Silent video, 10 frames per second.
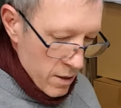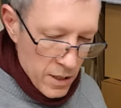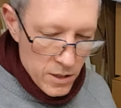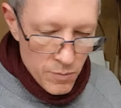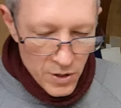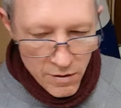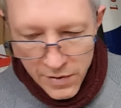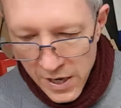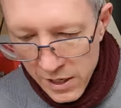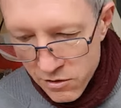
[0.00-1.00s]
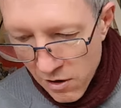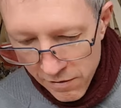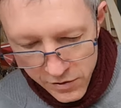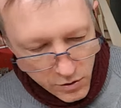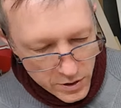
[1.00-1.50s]
There's a bit of
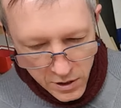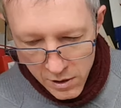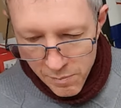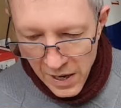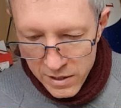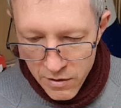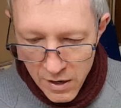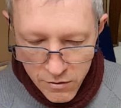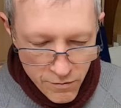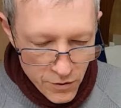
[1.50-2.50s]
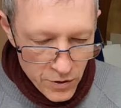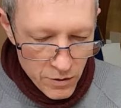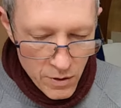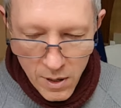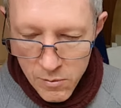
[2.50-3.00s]
aircraft noise in the background for
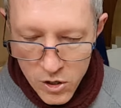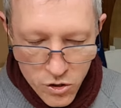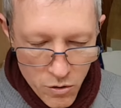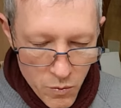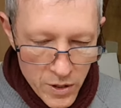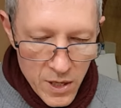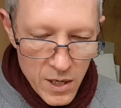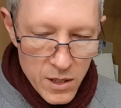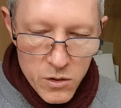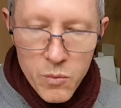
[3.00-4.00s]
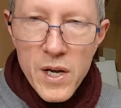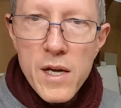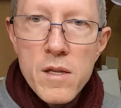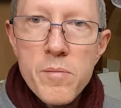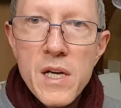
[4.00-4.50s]
you. I'm not sure what that is. We
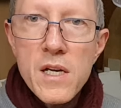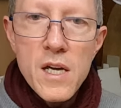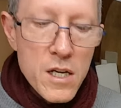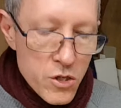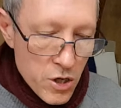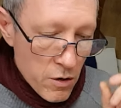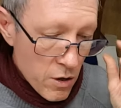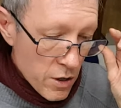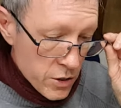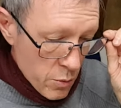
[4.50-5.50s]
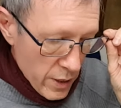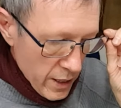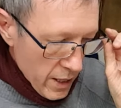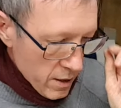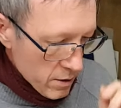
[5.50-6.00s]
had the big air show last
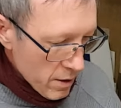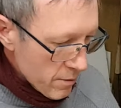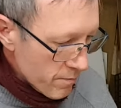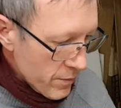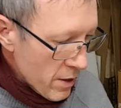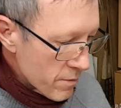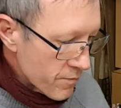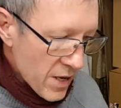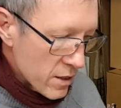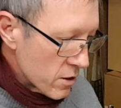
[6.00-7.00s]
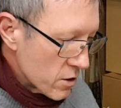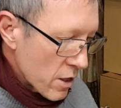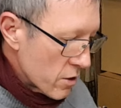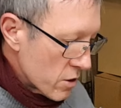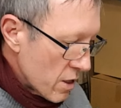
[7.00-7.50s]
weekend. I didn't
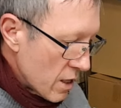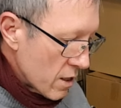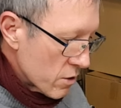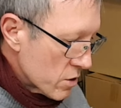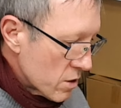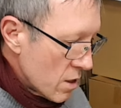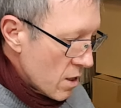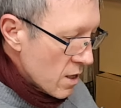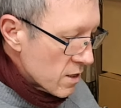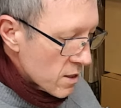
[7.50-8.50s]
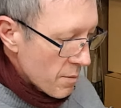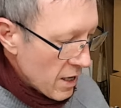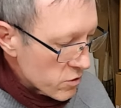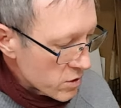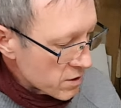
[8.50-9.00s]
go to that. That's some
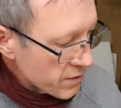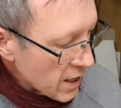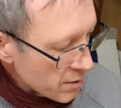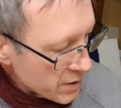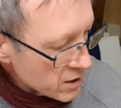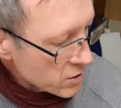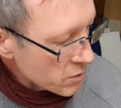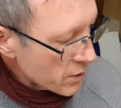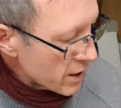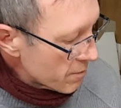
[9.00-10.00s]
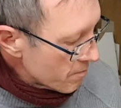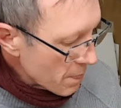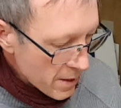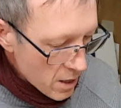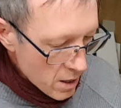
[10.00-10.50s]
hundreds of kilometers away.
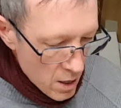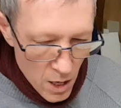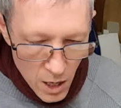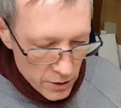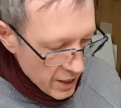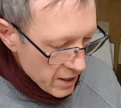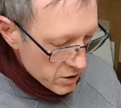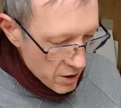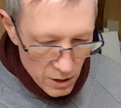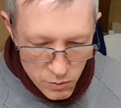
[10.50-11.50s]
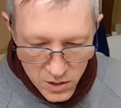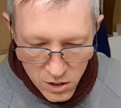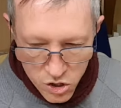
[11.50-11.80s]
Okay, so that was the